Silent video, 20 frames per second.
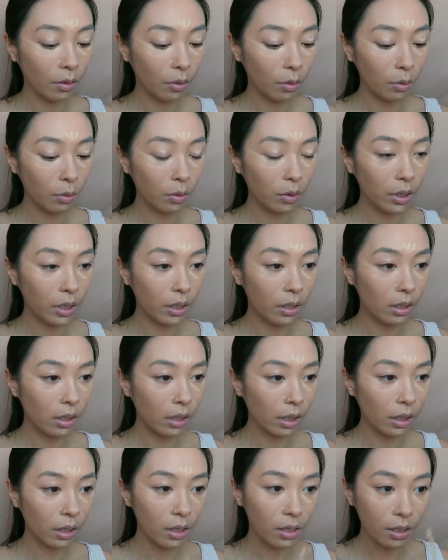Cool, and
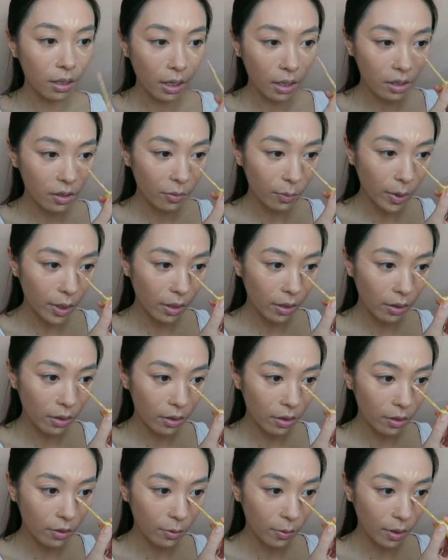down the sides of my nose
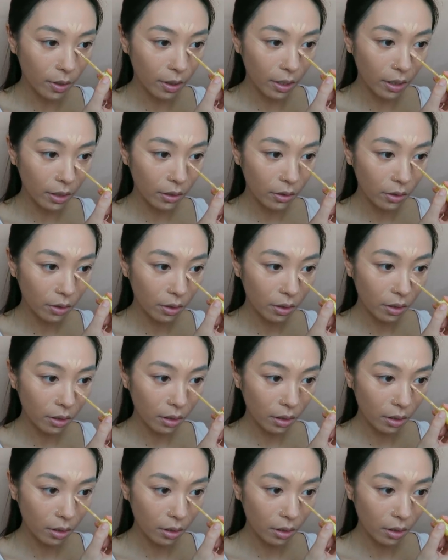as well, actually.